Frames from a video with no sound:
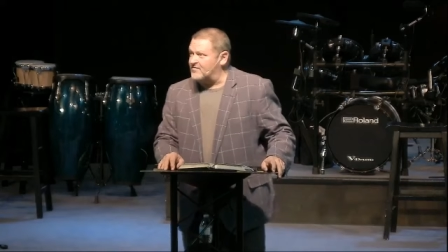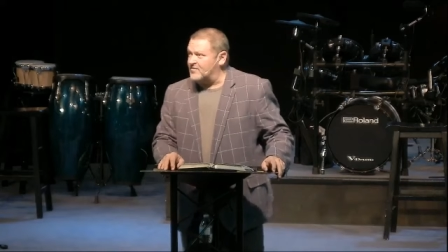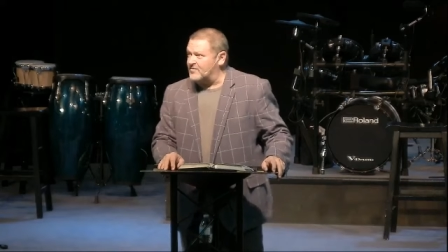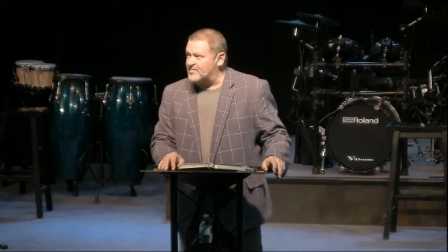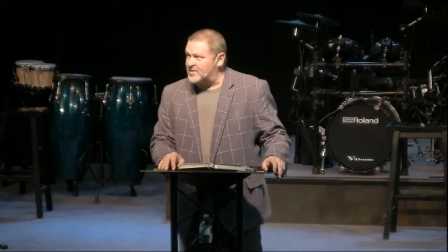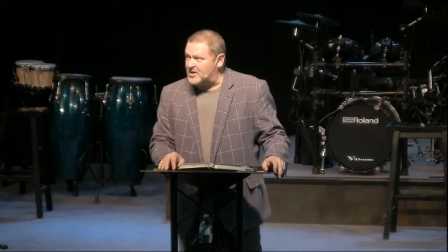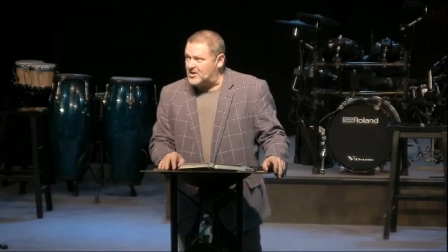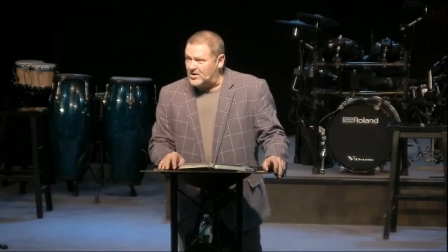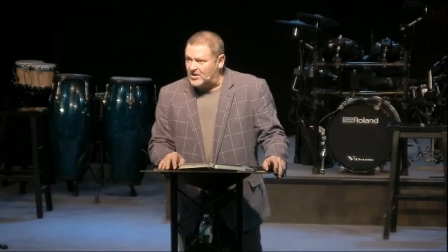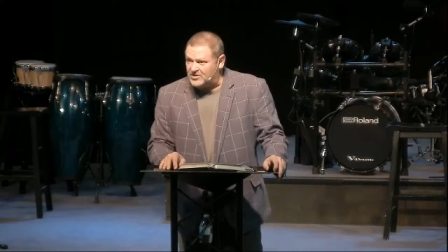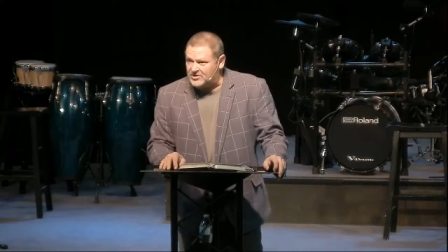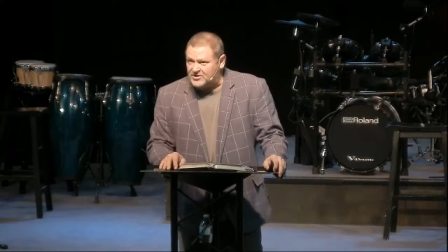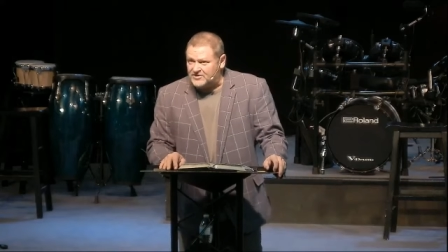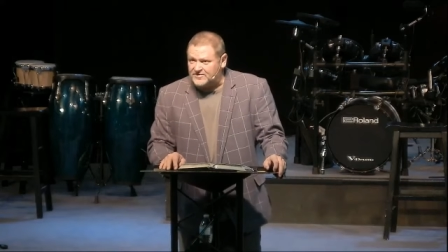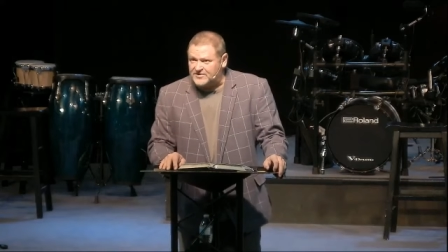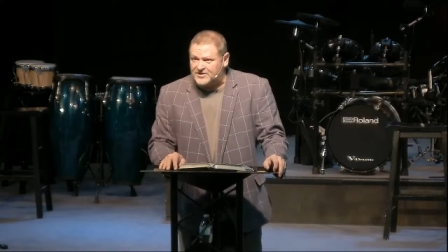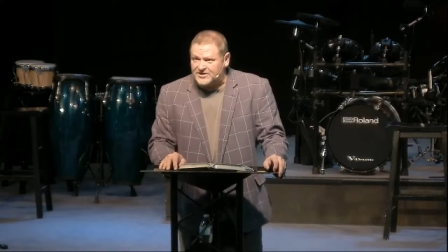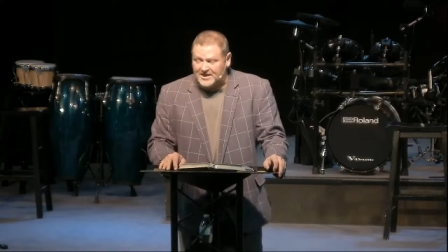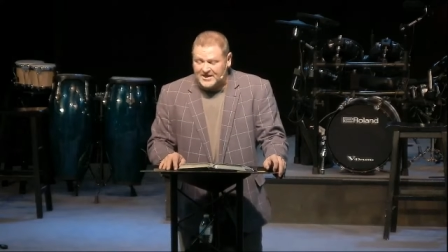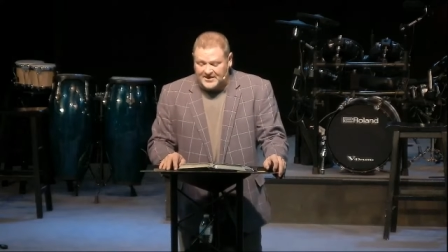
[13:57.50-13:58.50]
because of
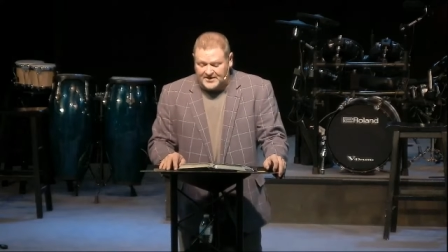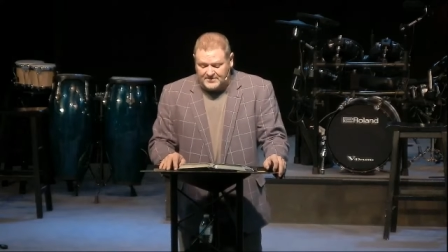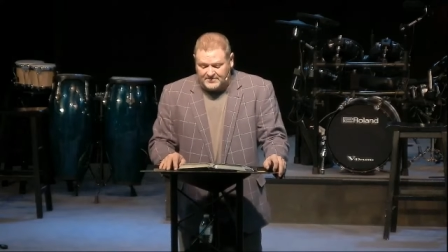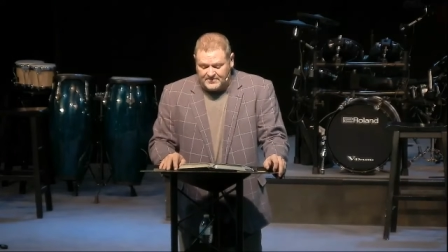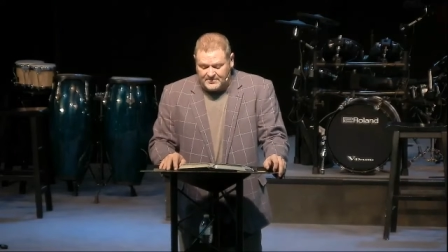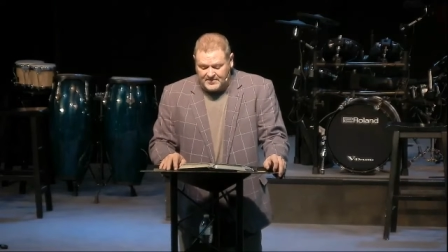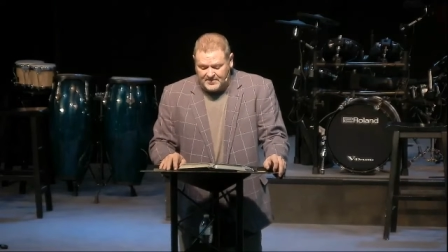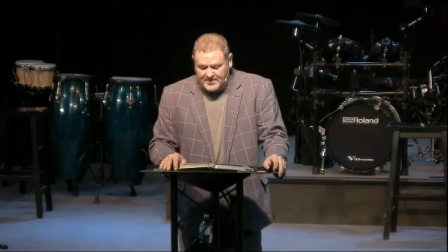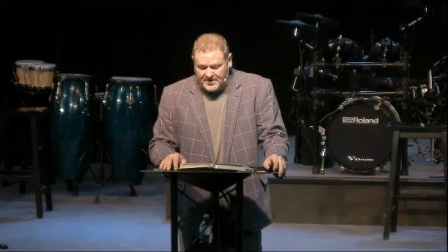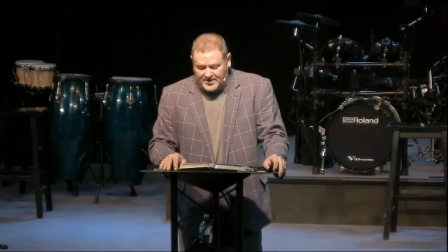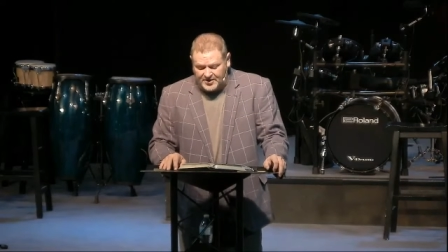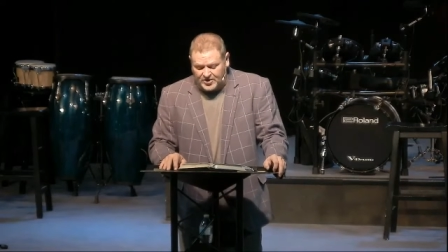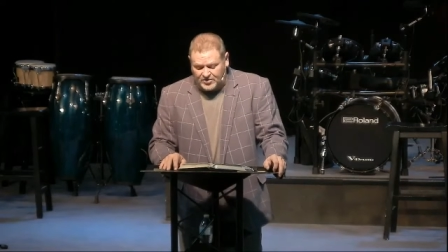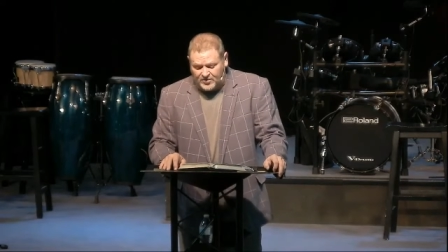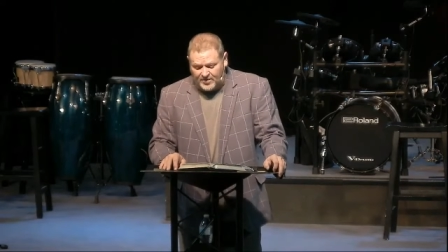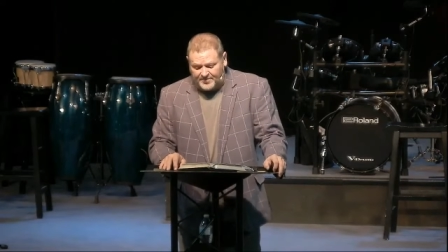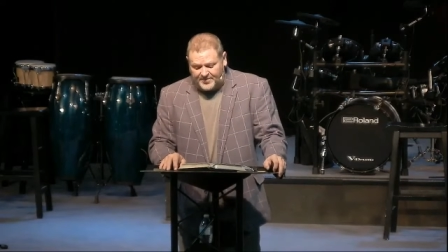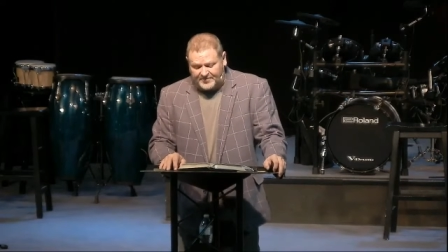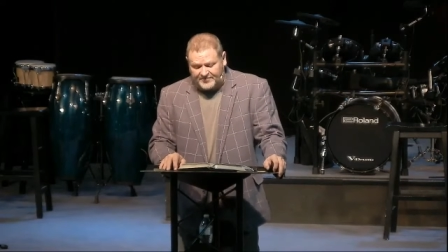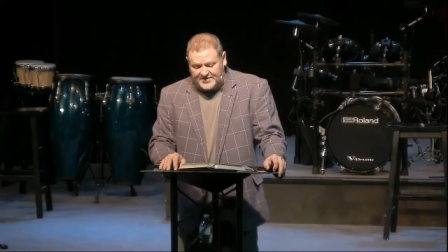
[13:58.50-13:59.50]
sin and the
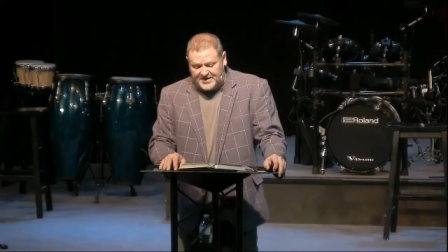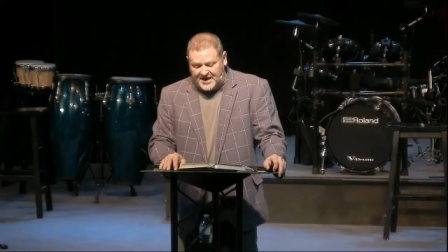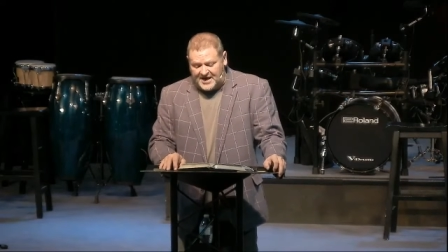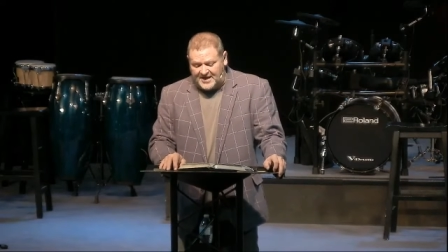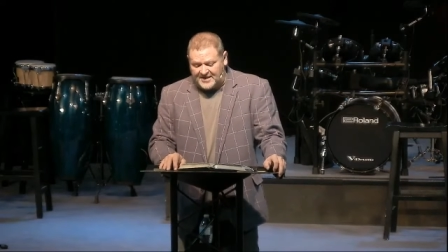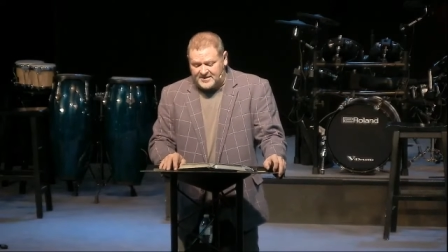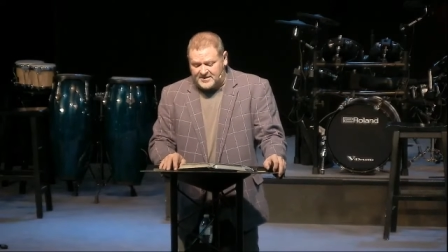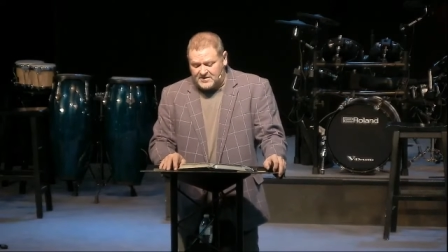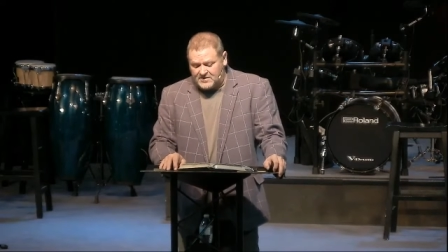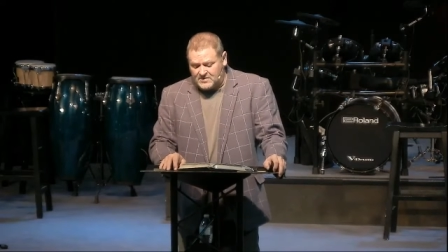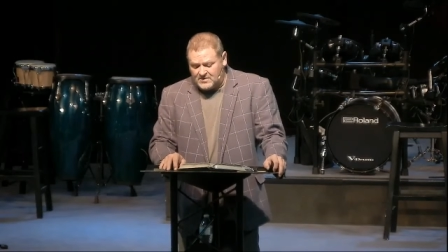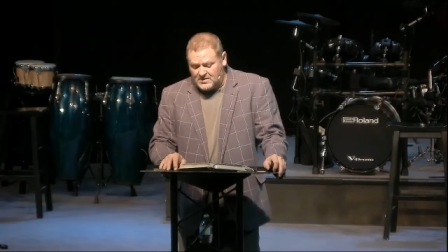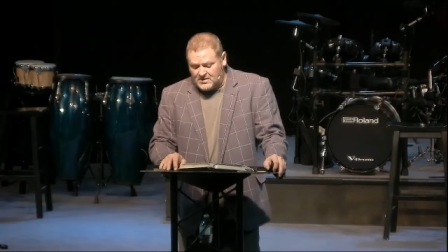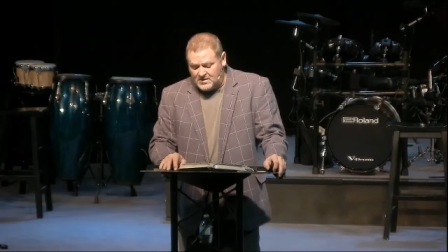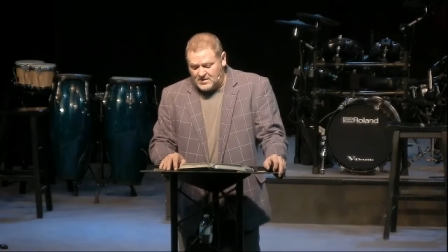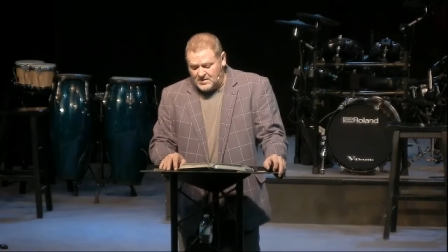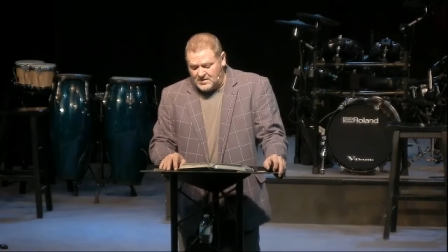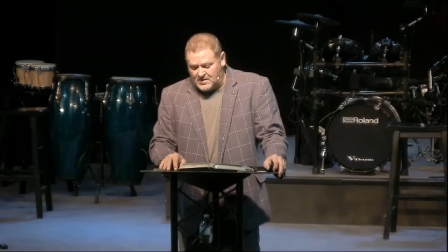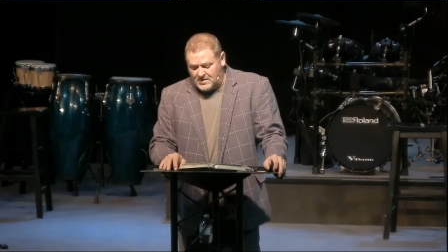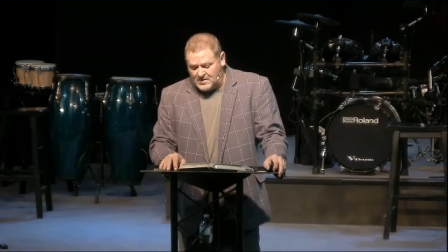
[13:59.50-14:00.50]
grip of death.
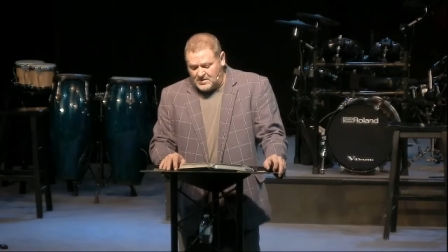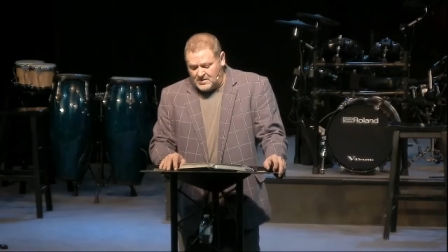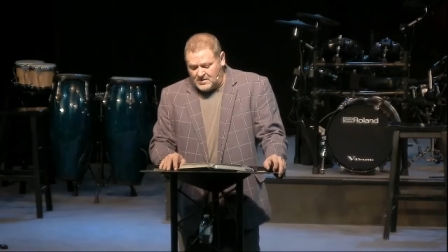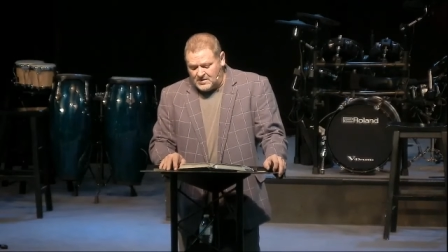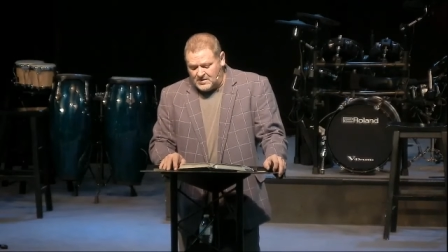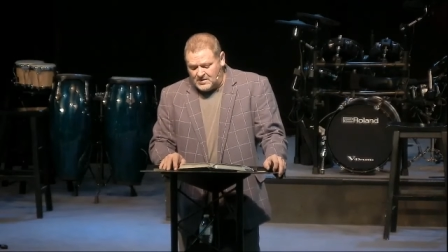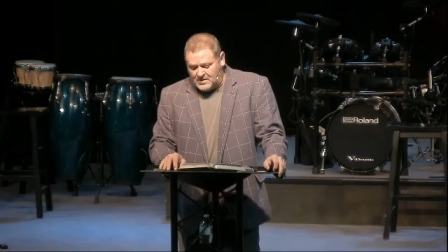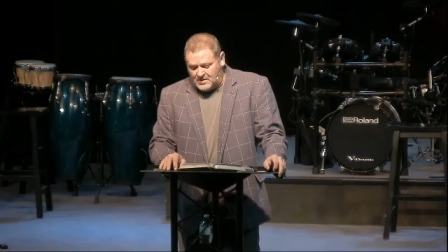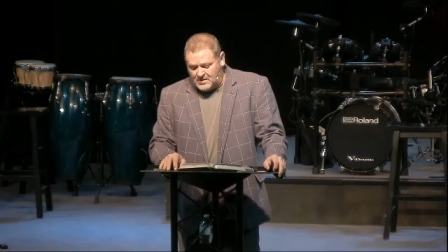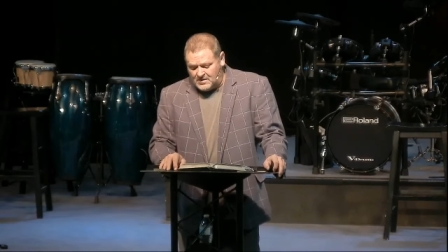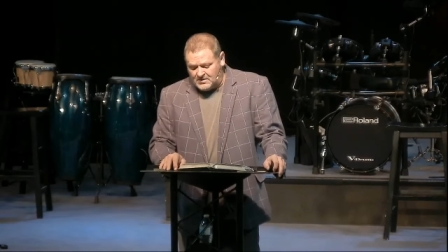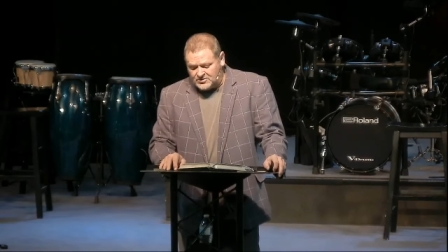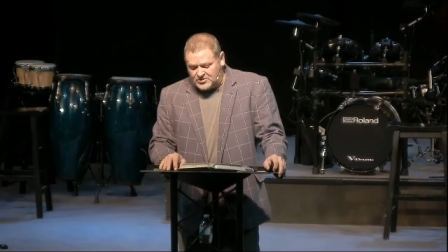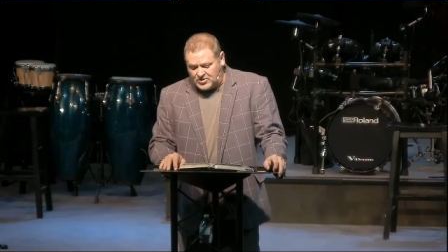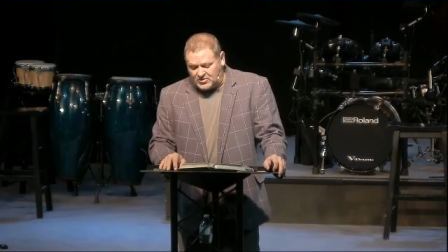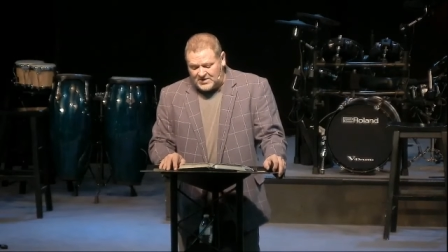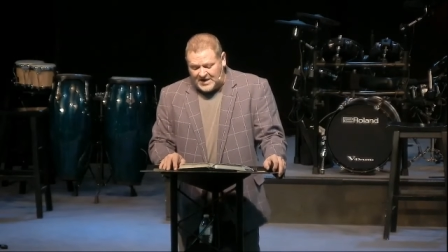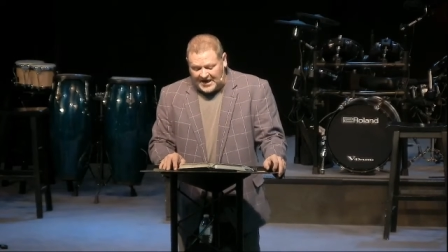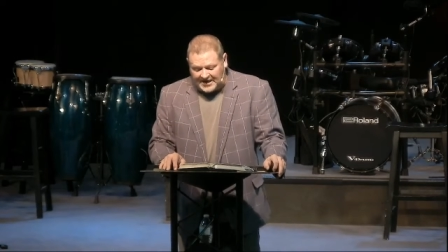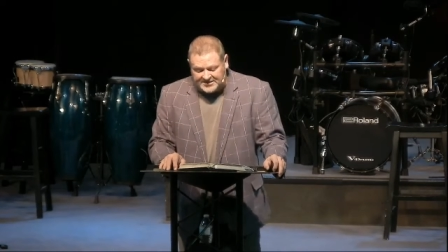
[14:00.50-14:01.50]
So
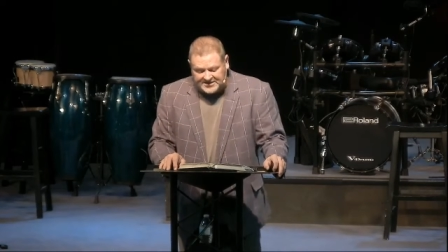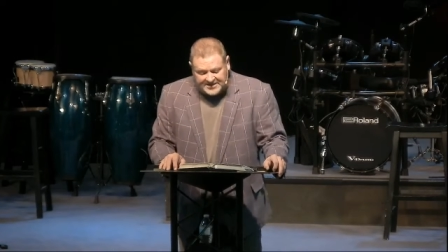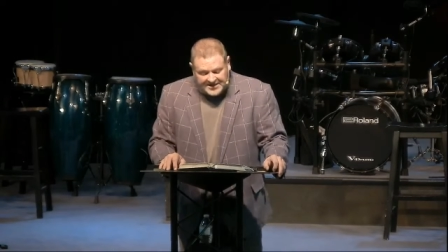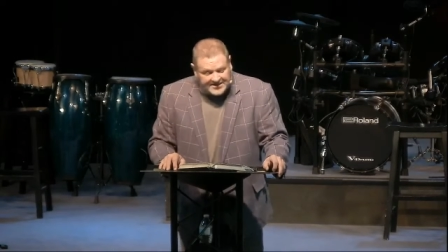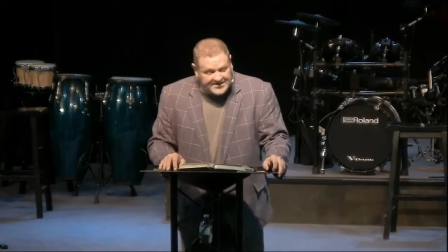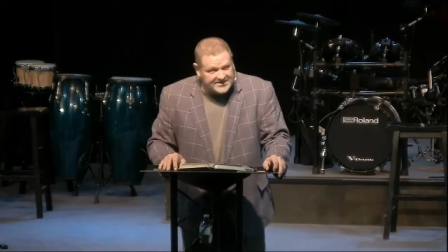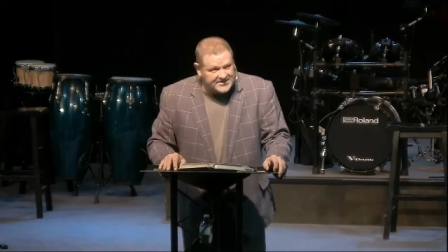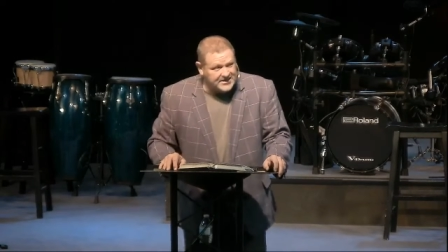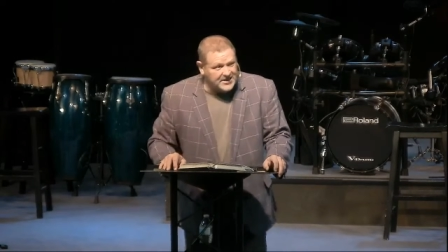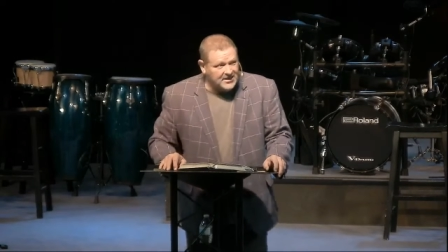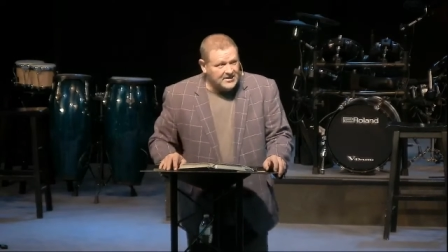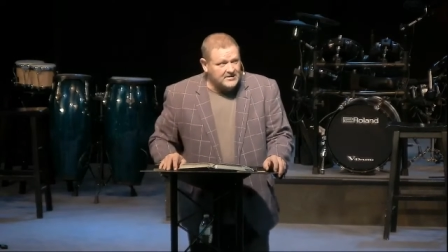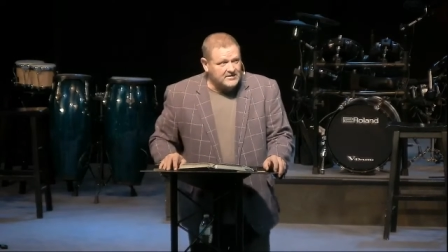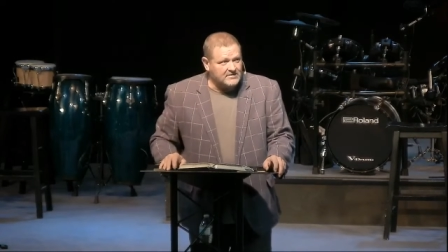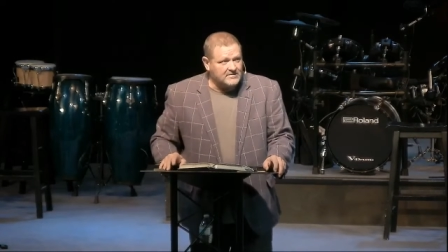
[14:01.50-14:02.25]
God sent His Son.